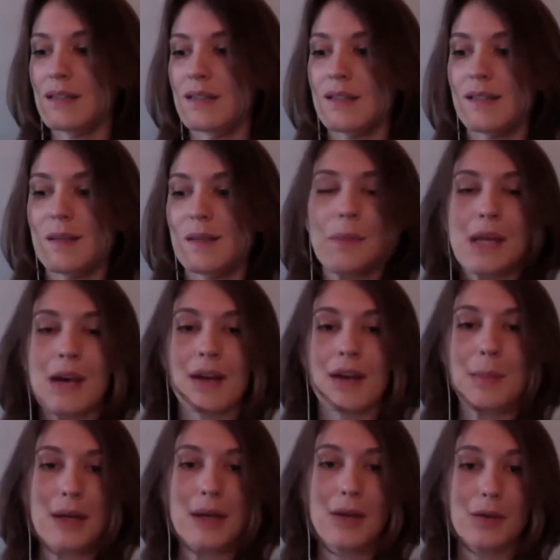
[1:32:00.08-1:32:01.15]
symbiotic
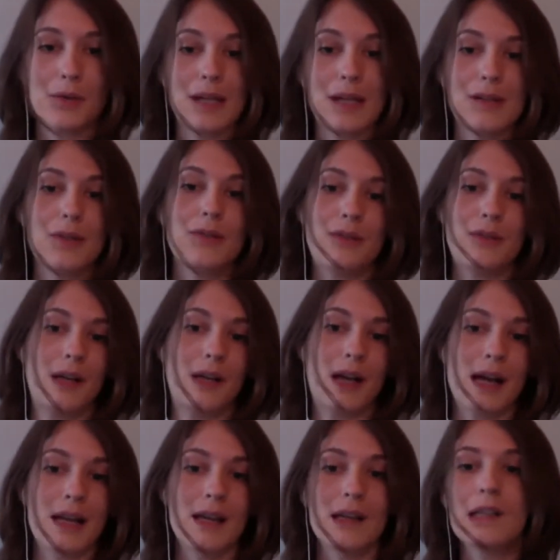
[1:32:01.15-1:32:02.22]
mycorrhizal
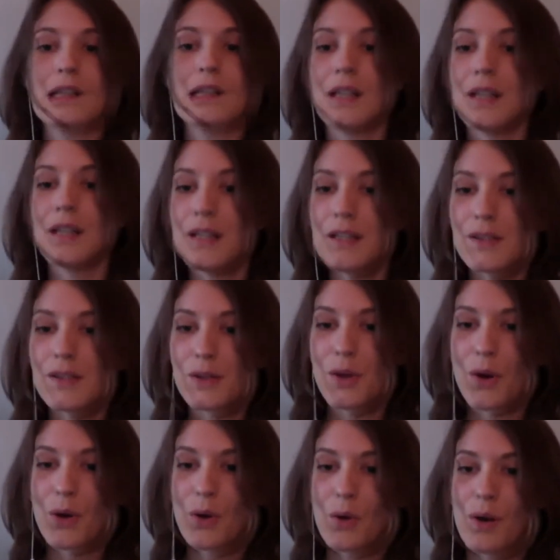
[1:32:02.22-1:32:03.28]
fungi.
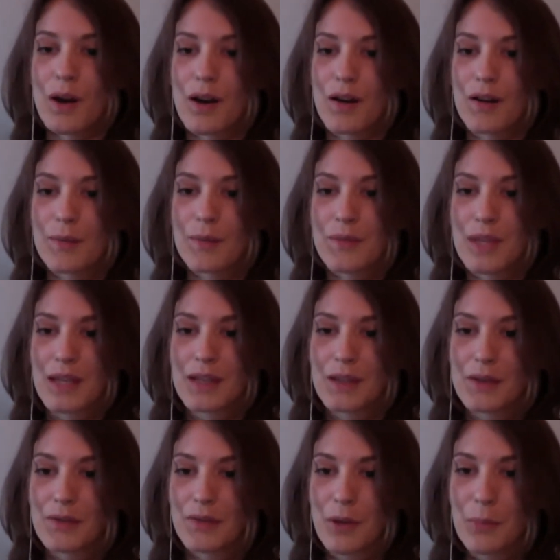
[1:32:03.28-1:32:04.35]
So thank you
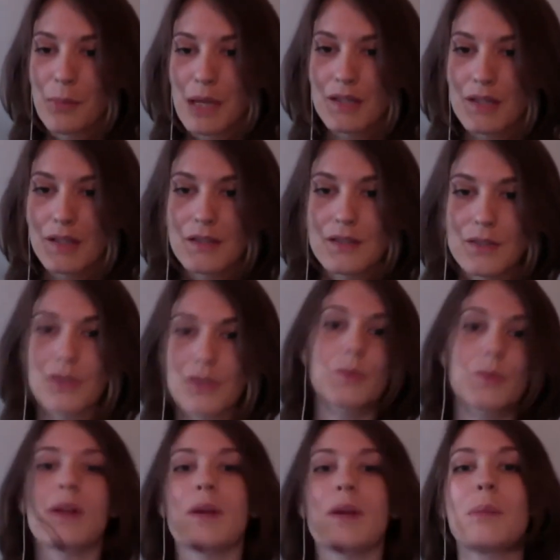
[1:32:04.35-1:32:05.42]
for your patience just
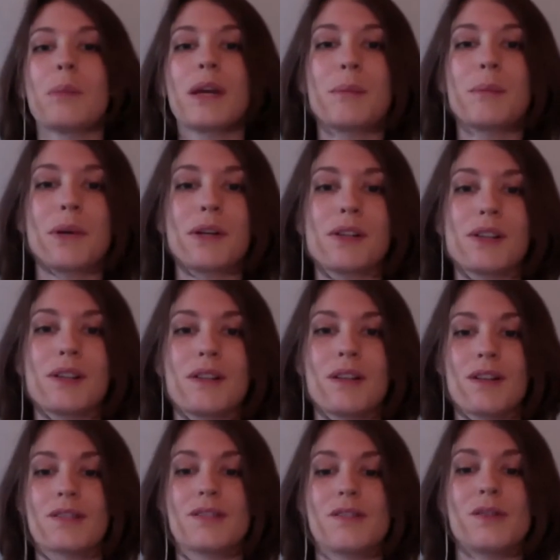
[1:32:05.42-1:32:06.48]
while I bring Merlin
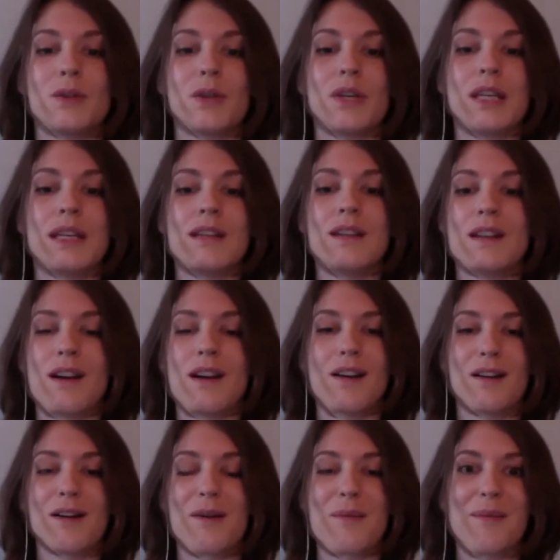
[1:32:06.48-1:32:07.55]
on screen.
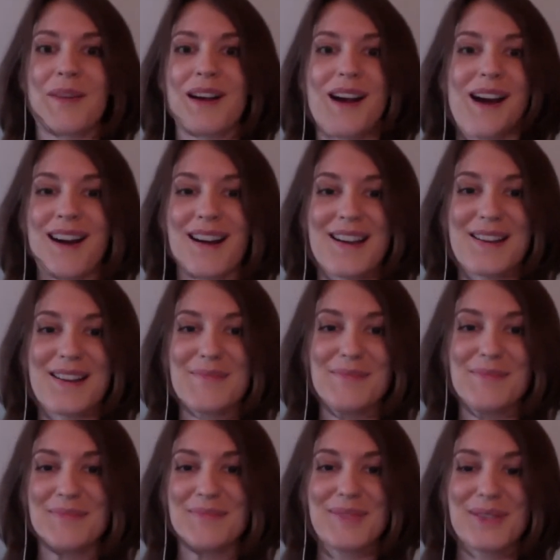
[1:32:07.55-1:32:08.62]
I
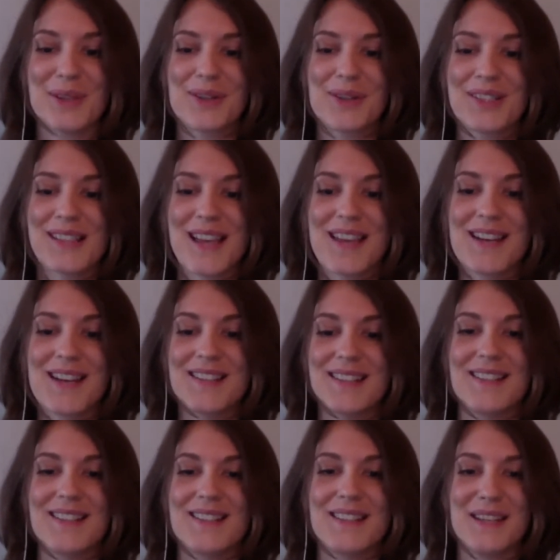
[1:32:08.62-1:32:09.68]
am so excited to
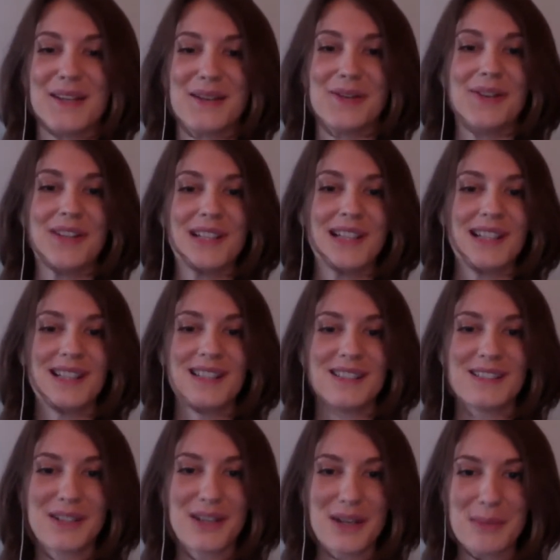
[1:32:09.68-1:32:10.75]
continue
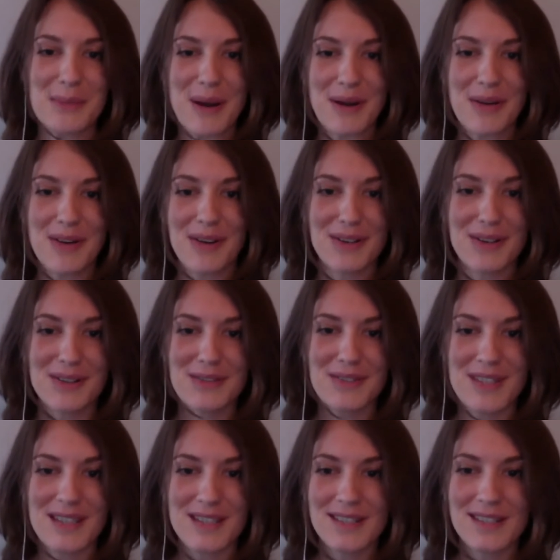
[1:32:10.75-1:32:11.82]
learning about all of
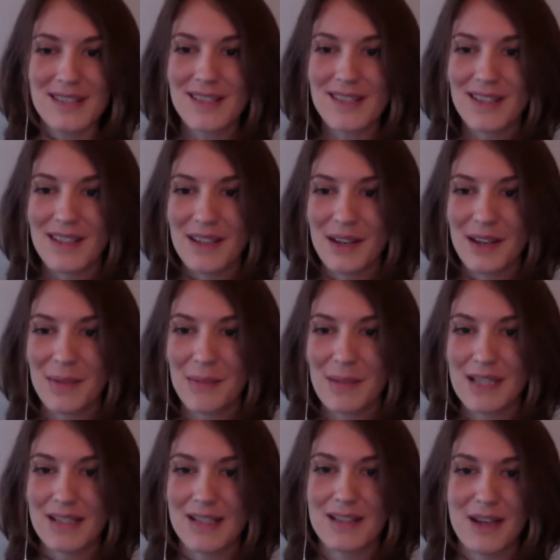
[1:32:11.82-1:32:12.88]
these
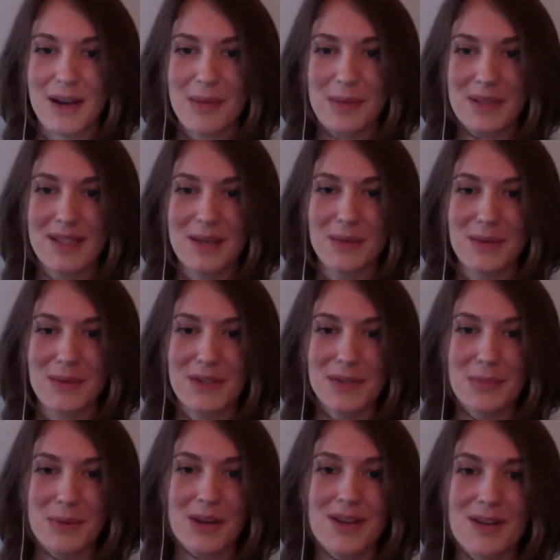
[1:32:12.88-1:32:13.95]
amazing topics that were just
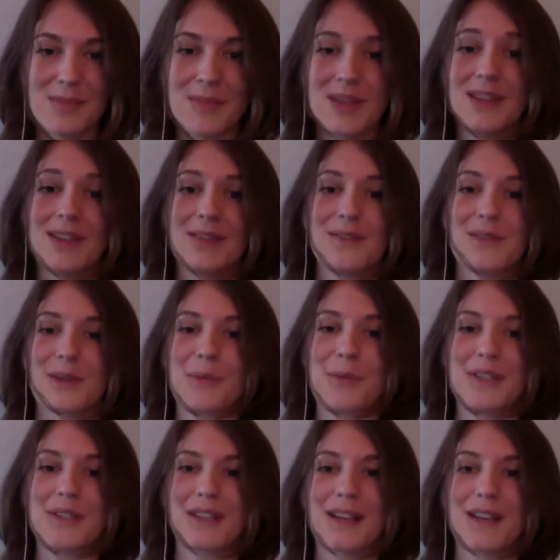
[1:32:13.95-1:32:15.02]
brought up. Thank you so
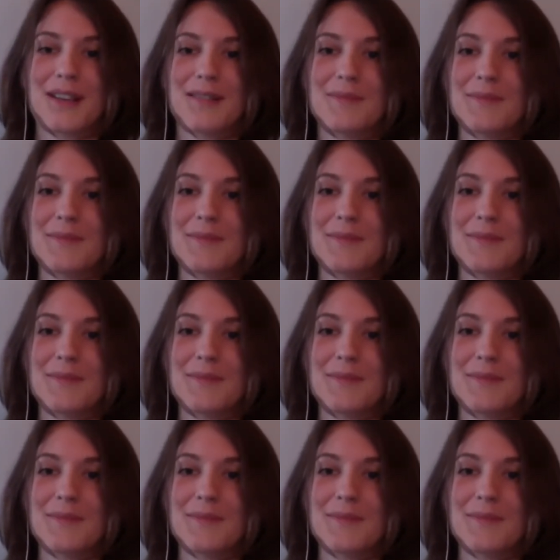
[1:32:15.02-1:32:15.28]
much again.